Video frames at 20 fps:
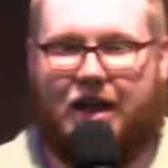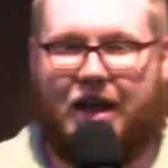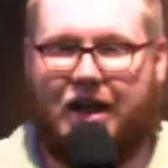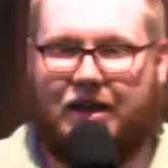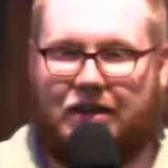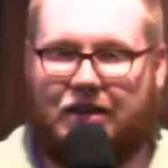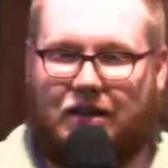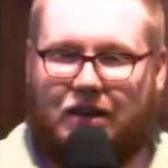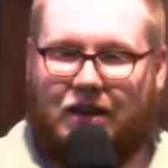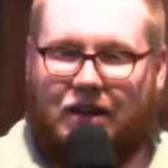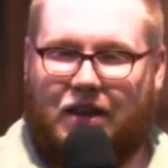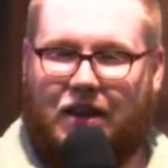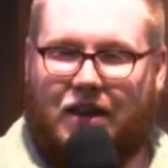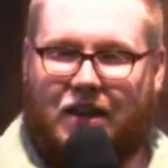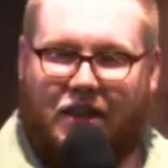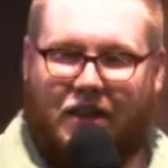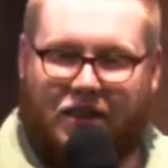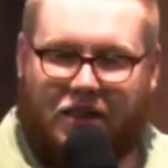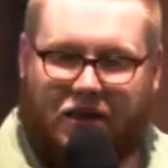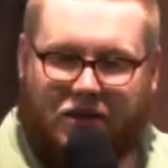God,
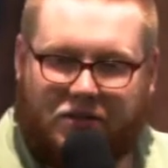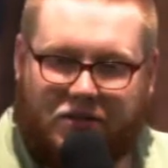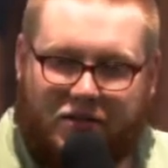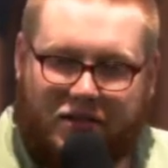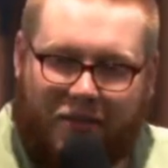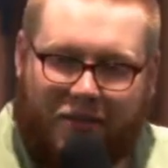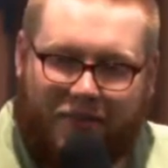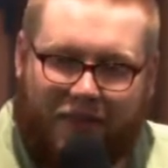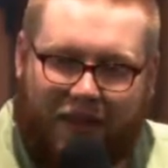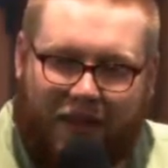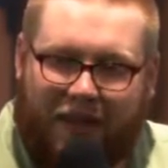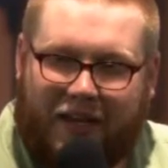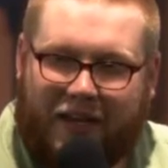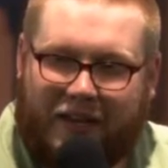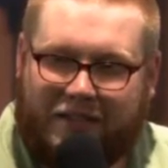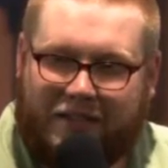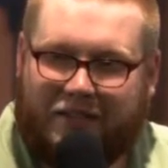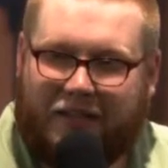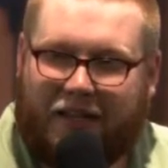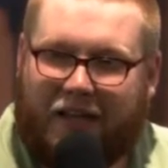there's something
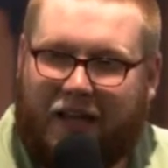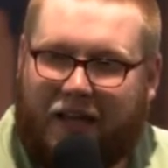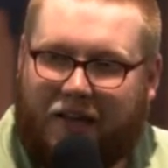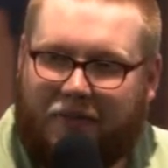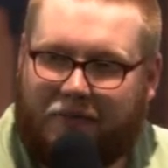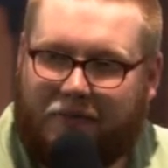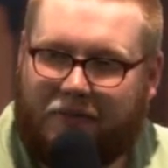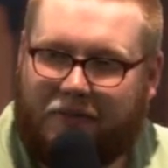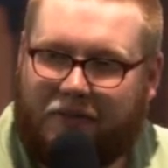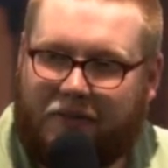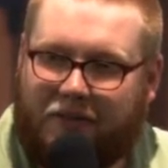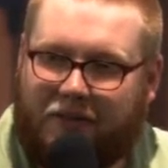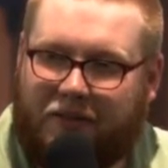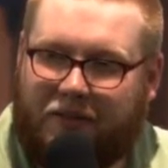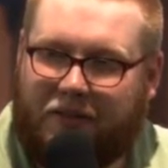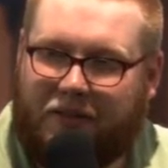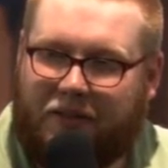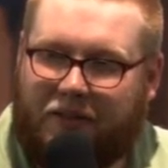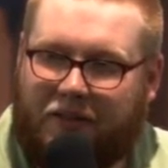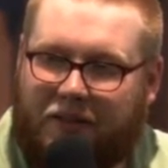in his life
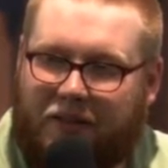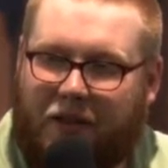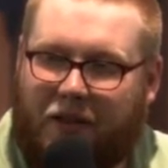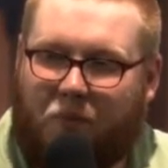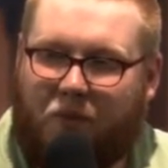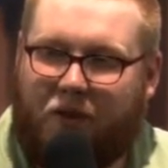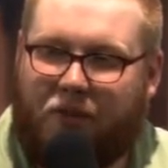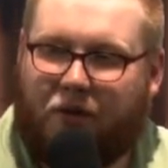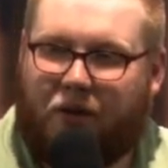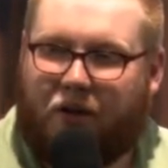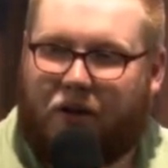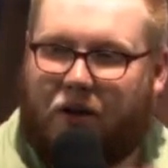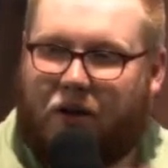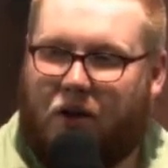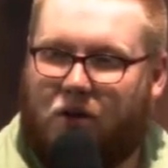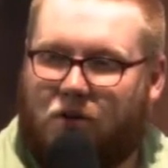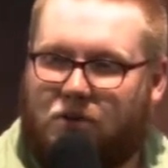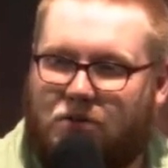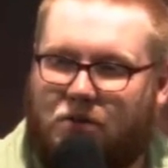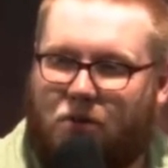that whether it
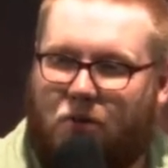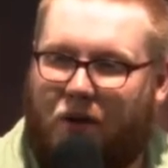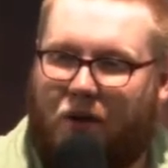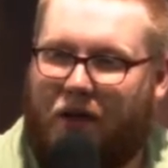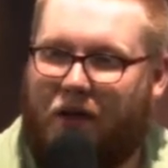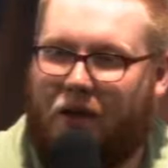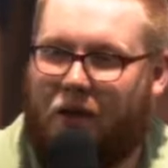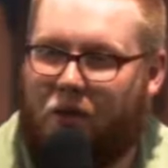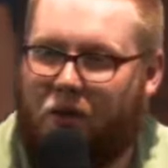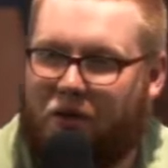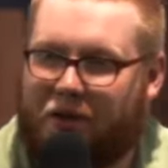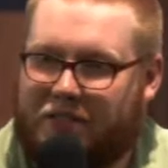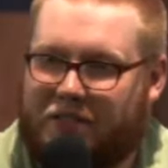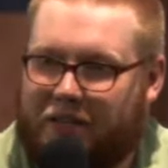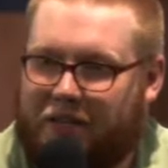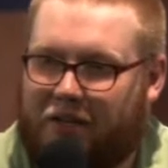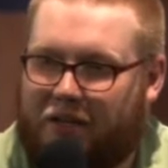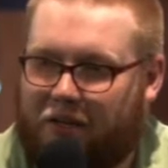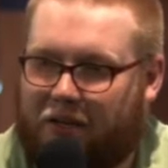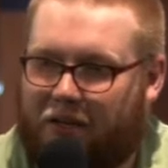goes away or
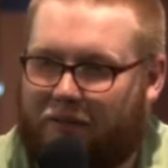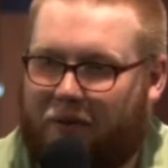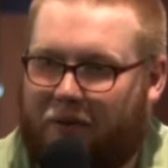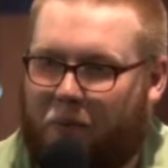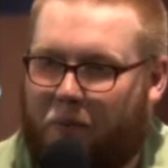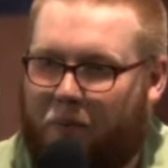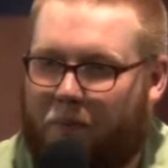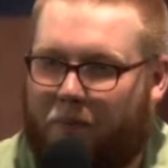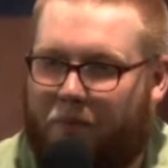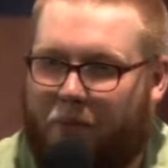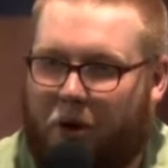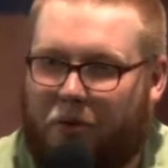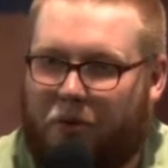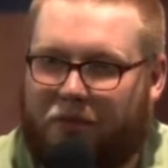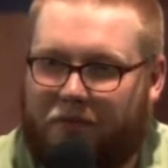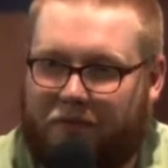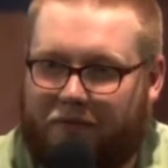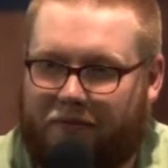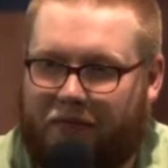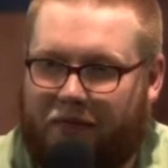he's healed of it,
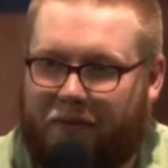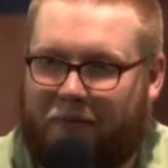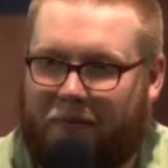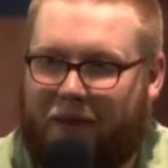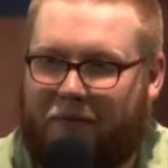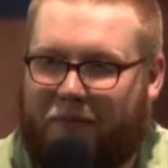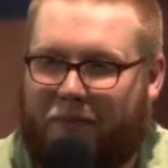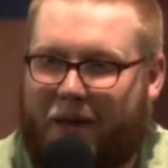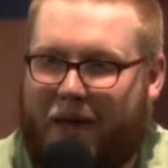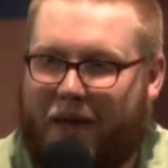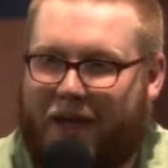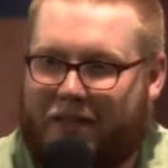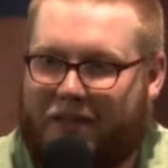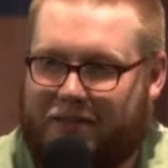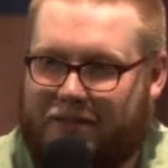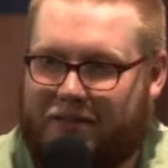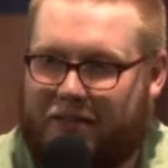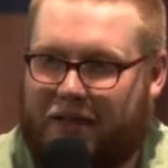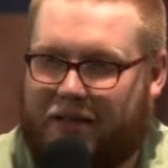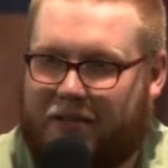both of them
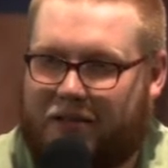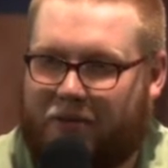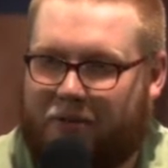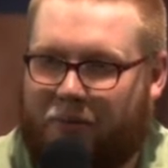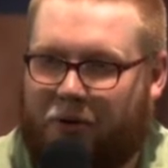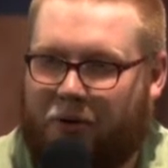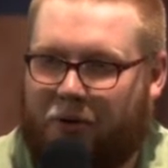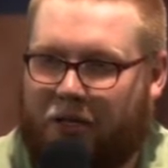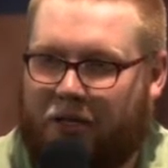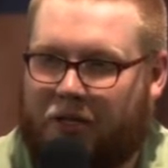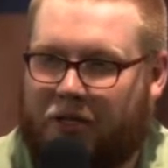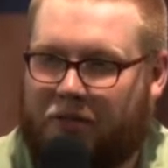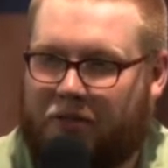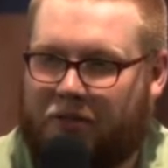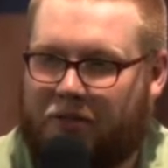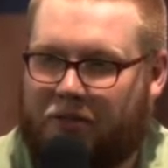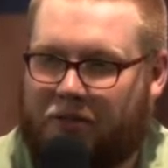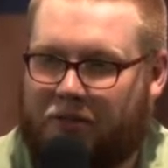impact his testimony.